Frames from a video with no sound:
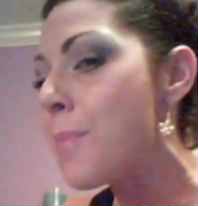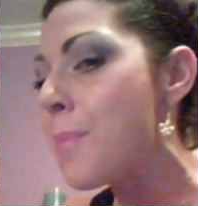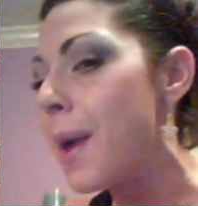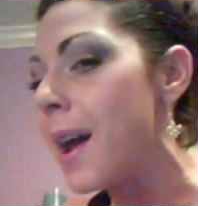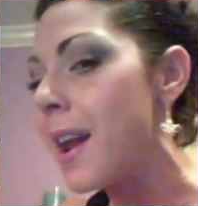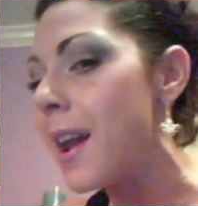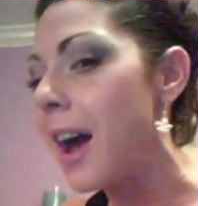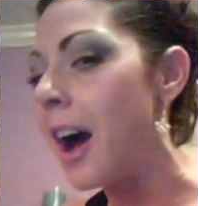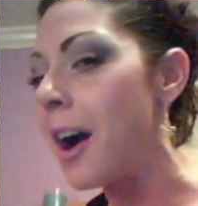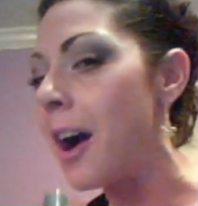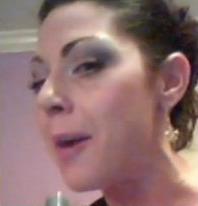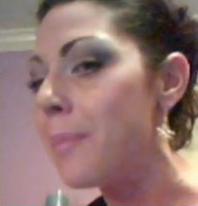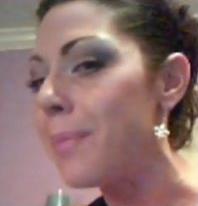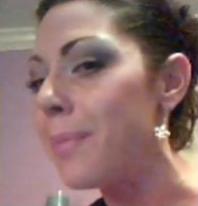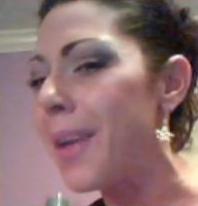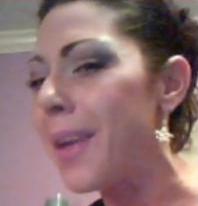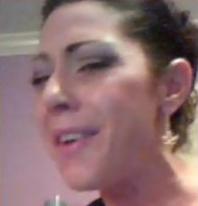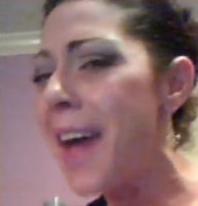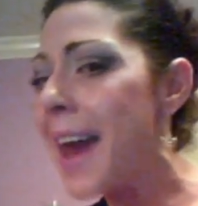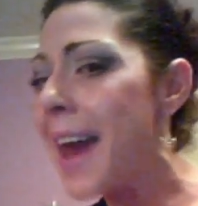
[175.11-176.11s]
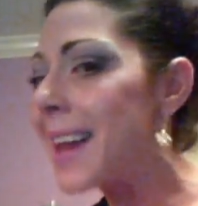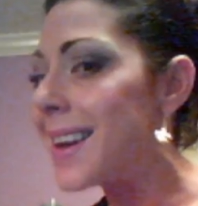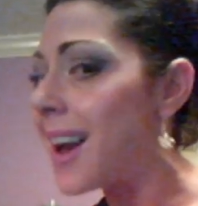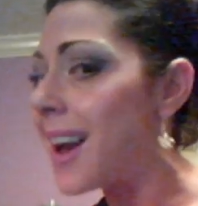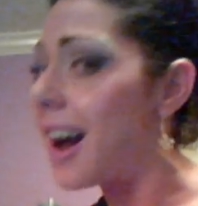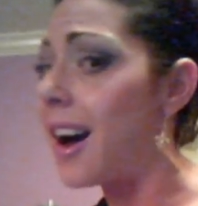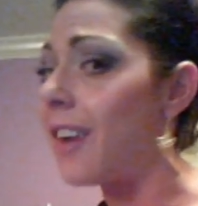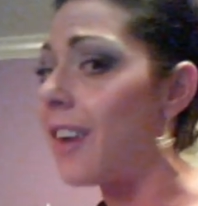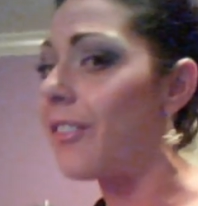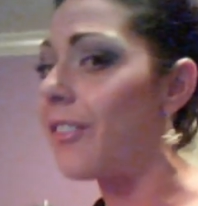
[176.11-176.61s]
But um, I've had
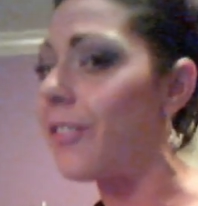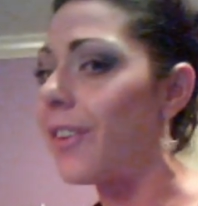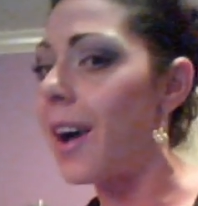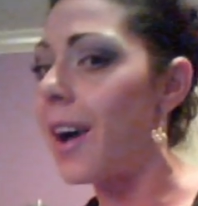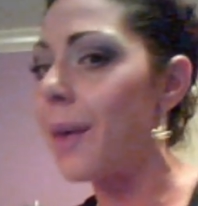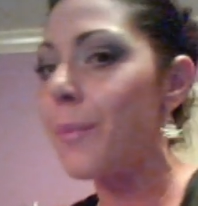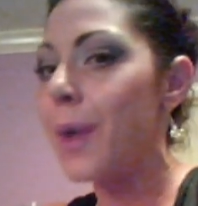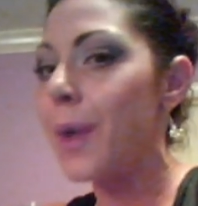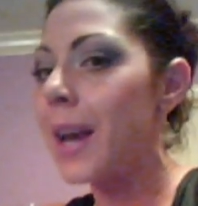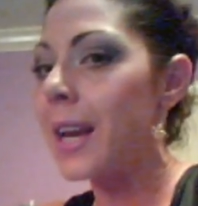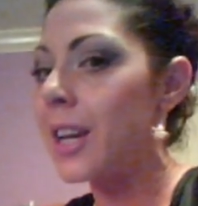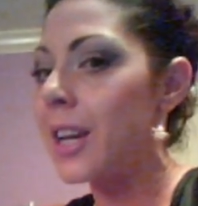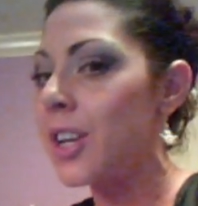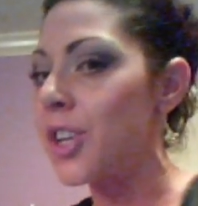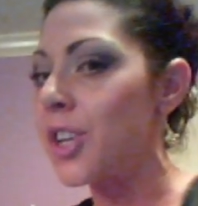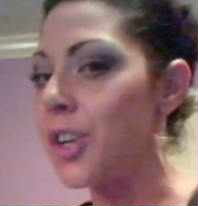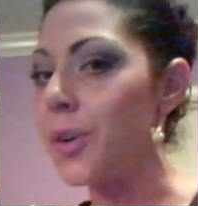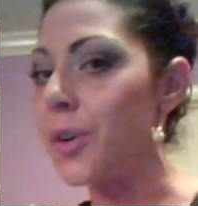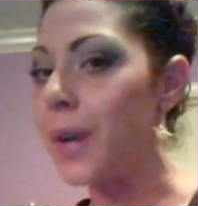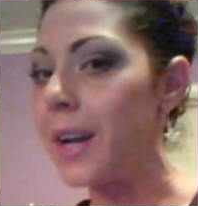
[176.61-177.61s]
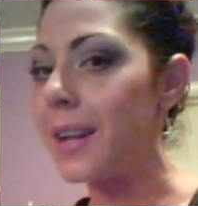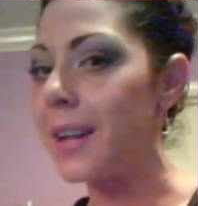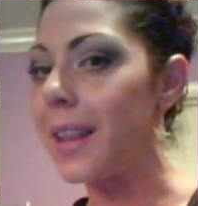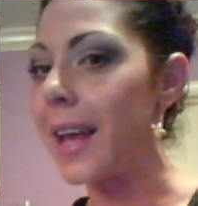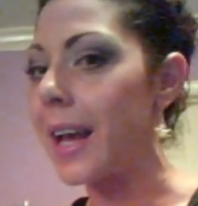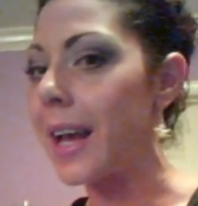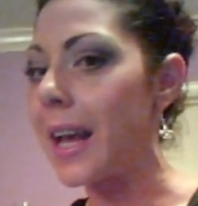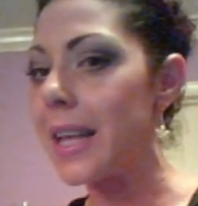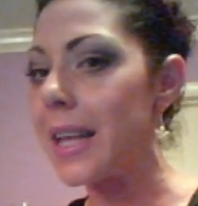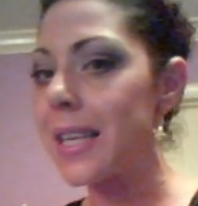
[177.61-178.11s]
enough. I'm ready to do it.
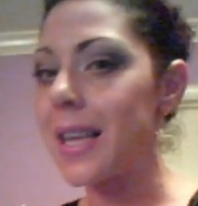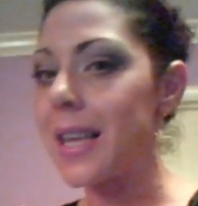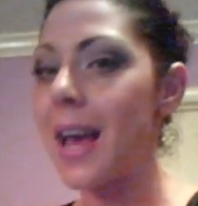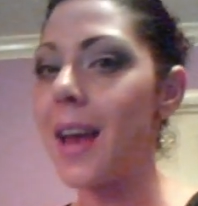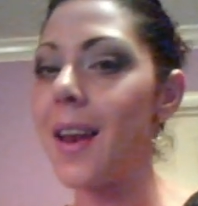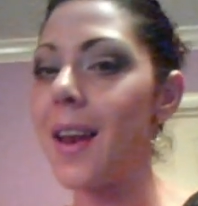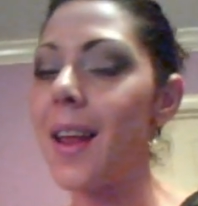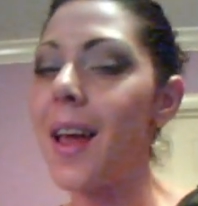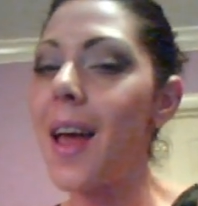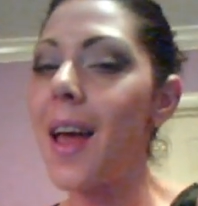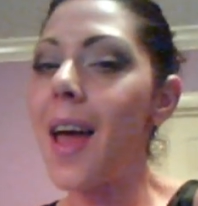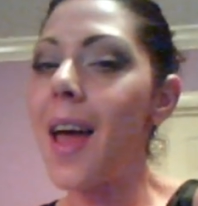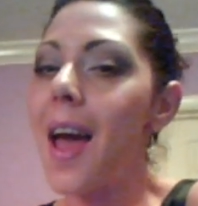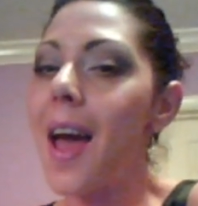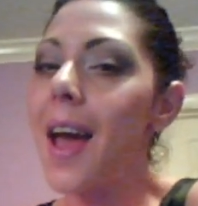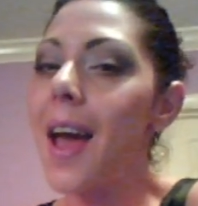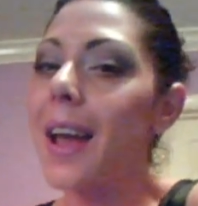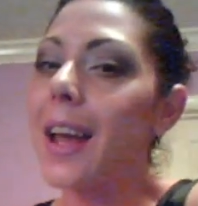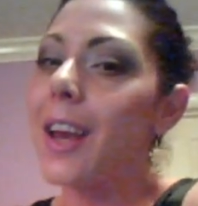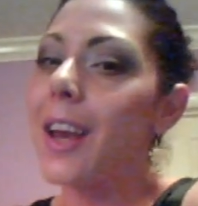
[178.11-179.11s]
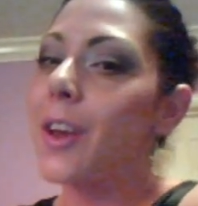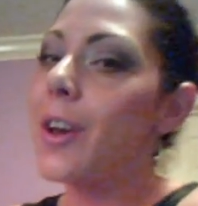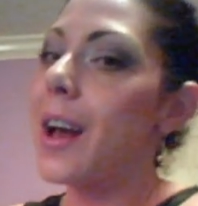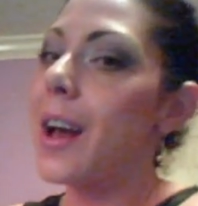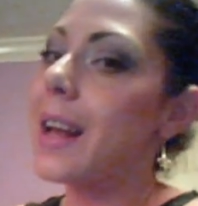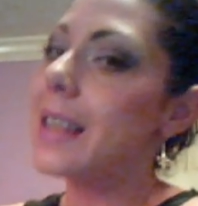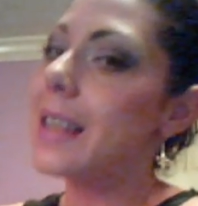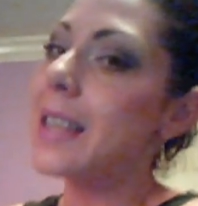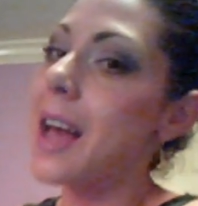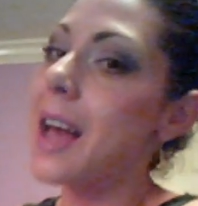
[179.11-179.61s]
Like I said, can you
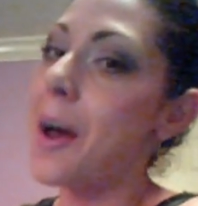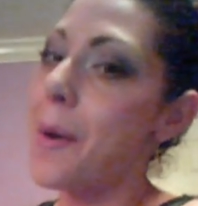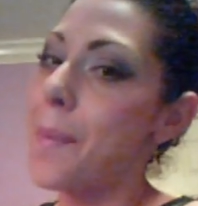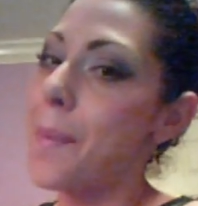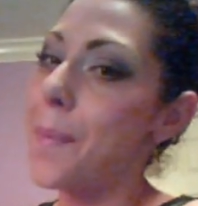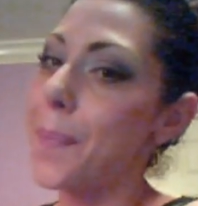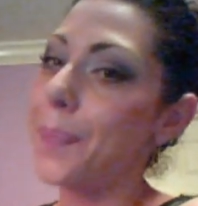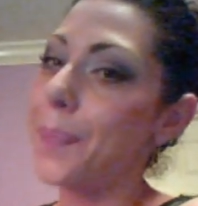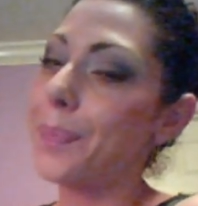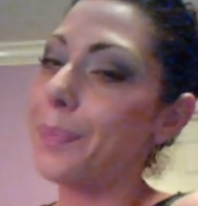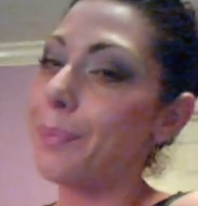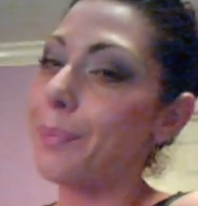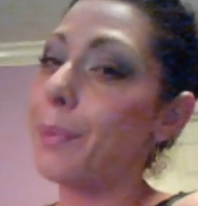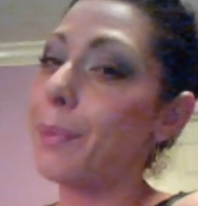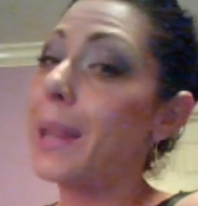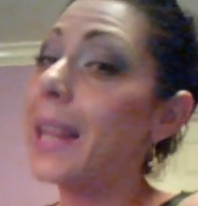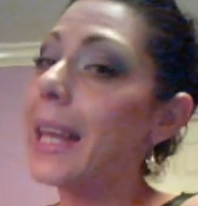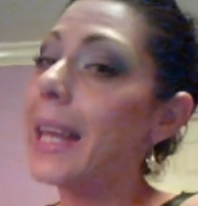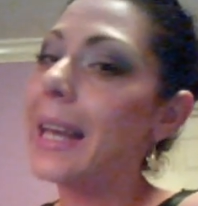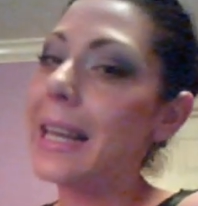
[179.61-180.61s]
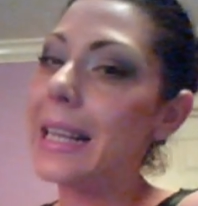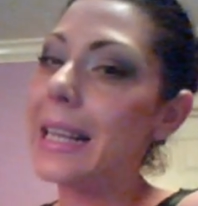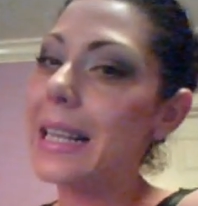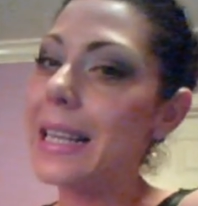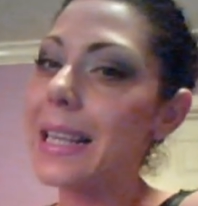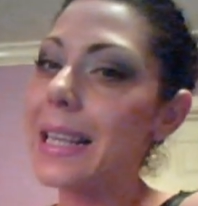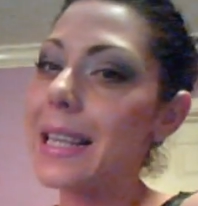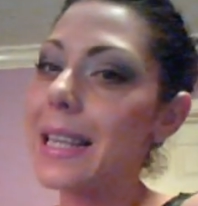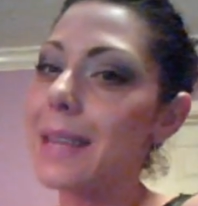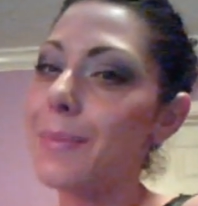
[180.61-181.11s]
guys um, please,
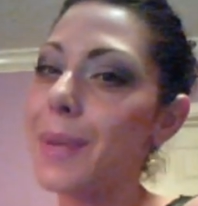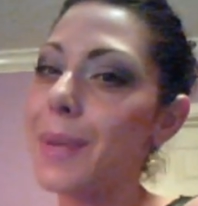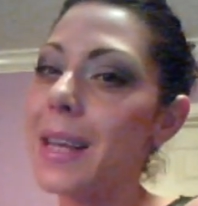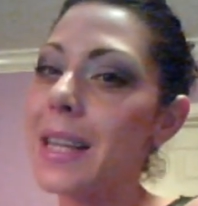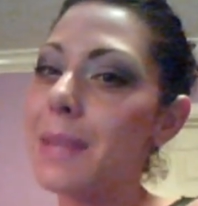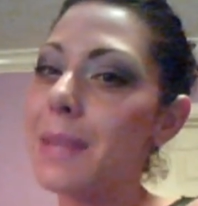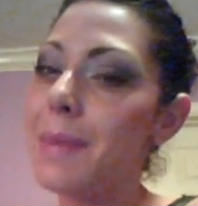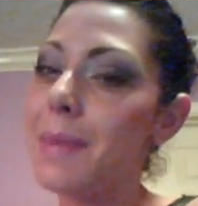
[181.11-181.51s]
please